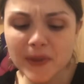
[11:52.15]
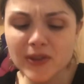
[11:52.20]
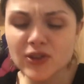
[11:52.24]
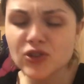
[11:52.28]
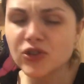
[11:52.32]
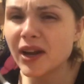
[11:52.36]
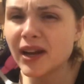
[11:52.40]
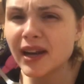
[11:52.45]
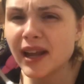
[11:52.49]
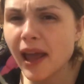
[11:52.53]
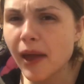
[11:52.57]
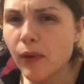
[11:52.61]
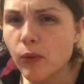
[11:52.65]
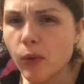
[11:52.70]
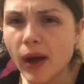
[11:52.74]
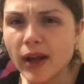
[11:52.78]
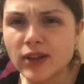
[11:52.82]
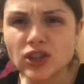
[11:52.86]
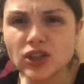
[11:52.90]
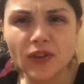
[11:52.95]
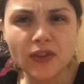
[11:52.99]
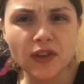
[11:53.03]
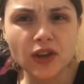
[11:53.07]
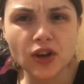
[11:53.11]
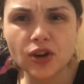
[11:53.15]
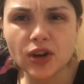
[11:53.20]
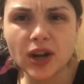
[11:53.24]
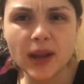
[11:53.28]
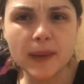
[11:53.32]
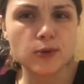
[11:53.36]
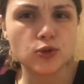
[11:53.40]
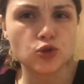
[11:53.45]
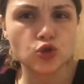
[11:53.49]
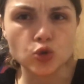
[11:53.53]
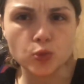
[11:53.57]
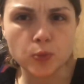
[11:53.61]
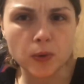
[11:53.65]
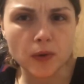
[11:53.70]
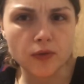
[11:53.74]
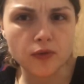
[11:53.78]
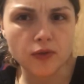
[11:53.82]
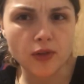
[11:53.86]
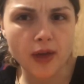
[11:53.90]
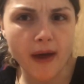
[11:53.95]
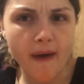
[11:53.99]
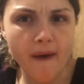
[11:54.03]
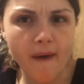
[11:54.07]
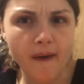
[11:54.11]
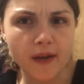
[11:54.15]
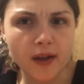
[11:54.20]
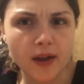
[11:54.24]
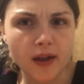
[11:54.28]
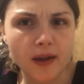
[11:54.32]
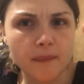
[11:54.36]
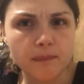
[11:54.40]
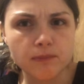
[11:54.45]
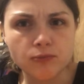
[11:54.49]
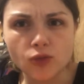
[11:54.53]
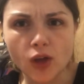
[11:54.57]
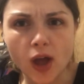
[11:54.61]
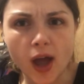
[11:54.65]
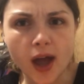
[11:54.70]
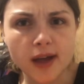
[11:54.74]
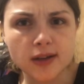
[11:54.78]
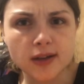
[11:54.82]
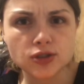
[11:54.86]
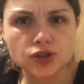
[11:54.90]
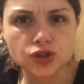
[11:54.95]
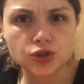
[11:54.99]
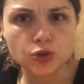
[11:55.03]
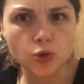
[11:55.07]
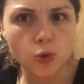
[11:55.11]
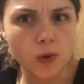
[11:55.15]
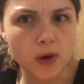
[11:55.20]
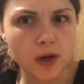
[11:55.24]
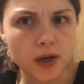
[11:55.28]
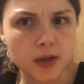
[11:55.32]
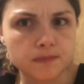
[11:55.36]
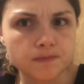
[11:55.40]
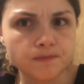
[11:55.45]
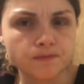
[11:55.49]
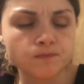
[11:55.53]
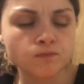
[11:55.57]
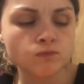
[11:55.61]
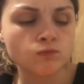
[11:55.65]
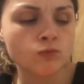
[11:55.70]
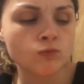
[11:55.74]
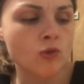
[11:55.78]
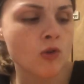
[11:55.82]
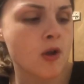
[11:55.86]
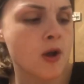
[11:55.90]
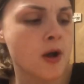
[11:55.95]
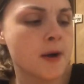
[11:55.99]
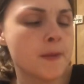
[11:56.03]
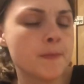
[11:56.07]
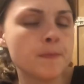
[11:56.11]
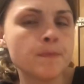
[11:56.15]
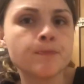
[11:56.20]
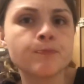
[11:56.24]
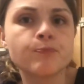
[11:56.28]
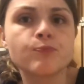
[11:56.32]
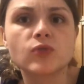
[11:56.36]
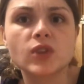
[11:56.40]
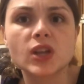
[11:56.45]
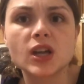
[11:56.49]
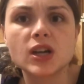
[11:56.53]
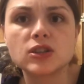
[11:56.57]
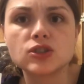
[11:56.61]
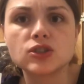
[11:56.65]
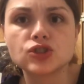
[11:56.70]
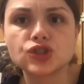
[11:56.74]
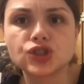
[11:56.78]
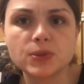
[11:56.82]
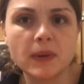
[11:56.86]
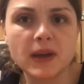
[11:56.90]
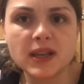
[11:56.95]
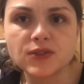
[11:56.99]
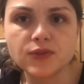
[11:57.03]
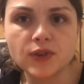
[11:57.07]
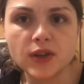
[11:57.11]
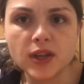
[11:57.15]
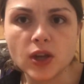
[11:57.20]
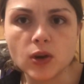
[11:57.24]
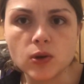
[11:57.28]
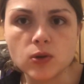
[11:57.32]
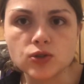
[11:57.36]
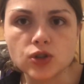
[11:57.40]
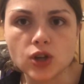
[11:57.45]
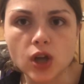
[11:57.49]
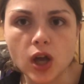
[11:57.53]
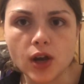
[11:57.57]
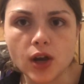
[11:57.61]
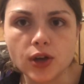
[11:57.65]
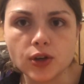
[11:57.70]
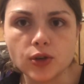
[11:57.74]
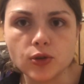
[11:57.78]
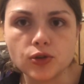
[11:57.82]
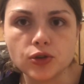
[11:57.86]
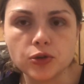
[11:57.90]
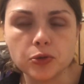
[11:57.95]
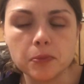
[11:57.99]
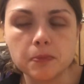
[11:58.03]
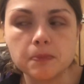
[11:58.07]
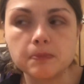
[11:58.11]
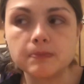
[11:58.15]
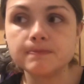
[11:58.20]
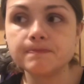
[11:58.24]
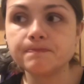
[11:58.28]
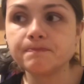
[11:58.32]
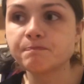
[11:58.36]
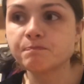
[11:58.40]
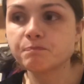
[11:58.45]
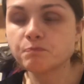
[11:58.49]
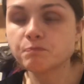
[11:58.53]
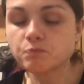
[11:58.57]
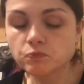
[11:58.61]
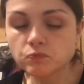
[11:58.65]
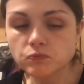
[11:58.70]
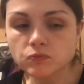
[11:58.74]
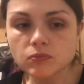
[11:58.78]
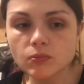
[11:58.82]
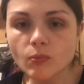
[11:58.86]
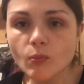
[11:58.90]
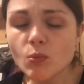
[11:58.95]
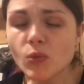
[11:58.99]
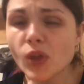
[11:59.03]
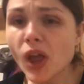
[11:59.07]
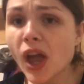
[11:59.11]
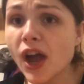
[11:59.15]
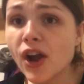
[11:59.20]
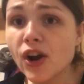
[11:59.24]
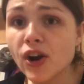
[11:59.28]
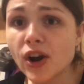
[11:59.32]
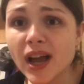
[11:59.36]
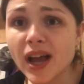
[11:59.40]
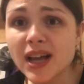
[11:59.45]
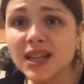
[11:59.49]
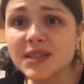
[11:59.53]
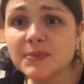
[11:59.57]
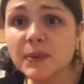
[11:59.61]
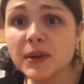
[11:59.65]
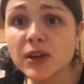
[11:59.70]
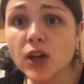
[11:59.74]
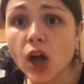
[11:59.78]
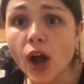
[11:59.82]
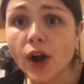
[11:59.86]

this lady I watch, I think her name is Superfly. I'm not sure. She makes videos on YouTube. Her husband